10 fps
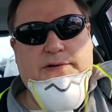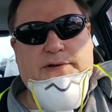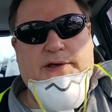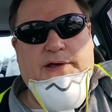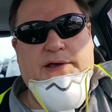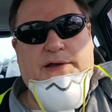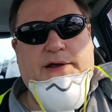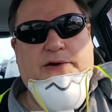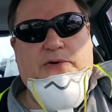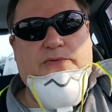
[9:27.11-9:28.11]
And
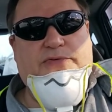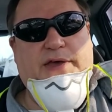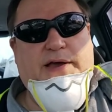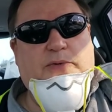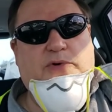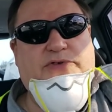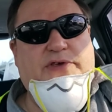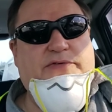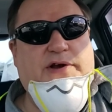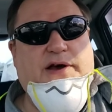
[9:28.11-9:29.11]
I don't think I was
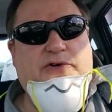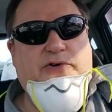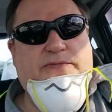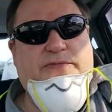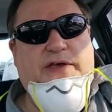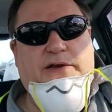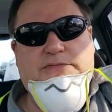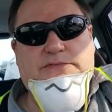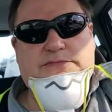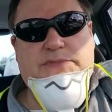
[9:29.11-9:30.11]
even 100 feet,
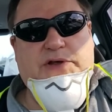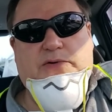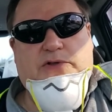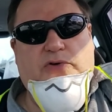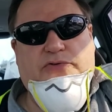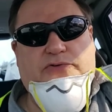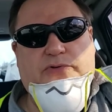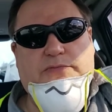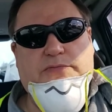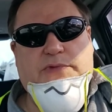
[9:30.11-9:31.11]
close to
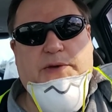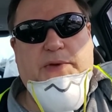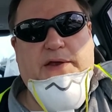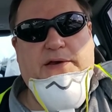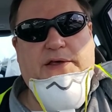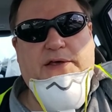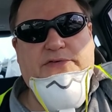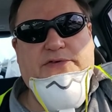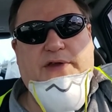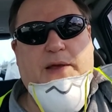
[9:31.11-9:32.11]
him. I mean,
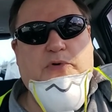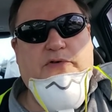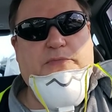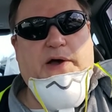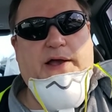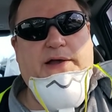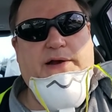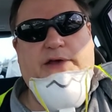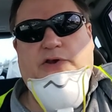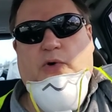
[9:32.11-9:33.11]
he's a neighbor of mine.
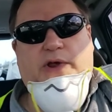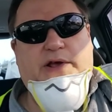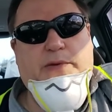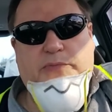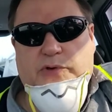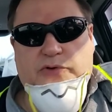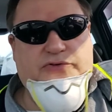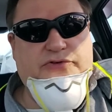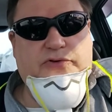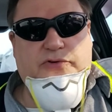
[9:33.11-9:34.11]
I know he
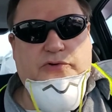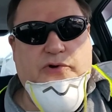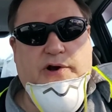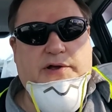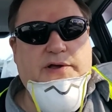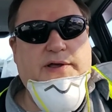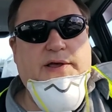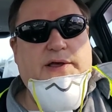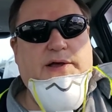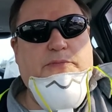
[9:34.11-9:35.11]
commutes to New York,
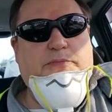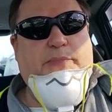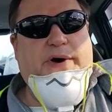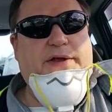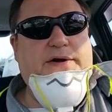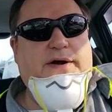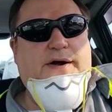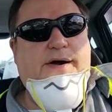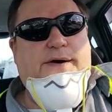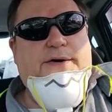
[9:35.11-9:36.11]
but
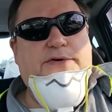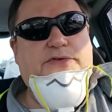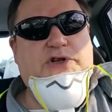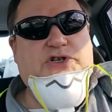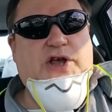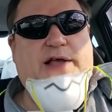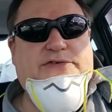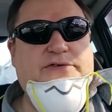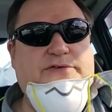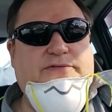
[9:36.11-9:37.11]
the
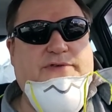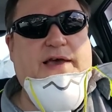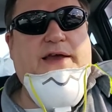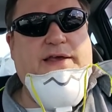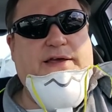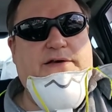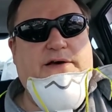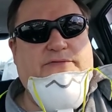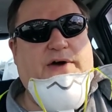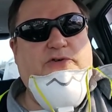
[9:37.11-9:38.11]
chances of getting a
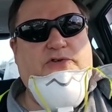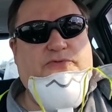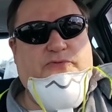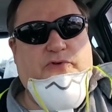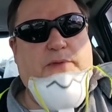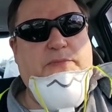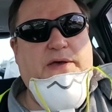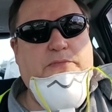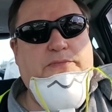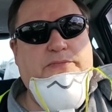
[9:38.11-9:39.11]
virus from
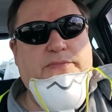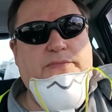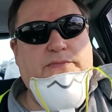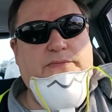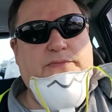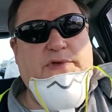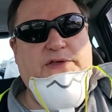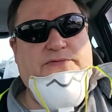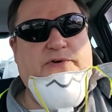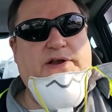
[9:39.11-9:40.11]
him is
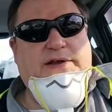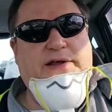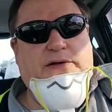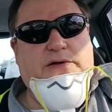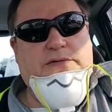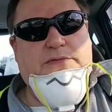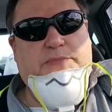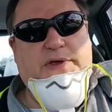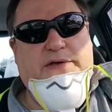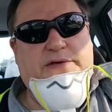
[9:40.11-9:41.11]

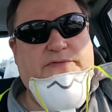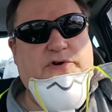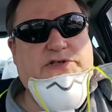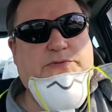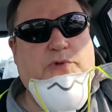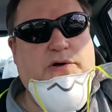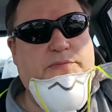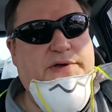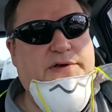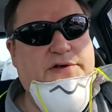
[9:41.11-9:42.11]
very small,
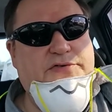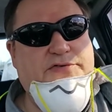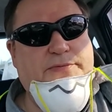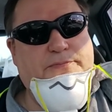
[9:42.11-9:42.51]
because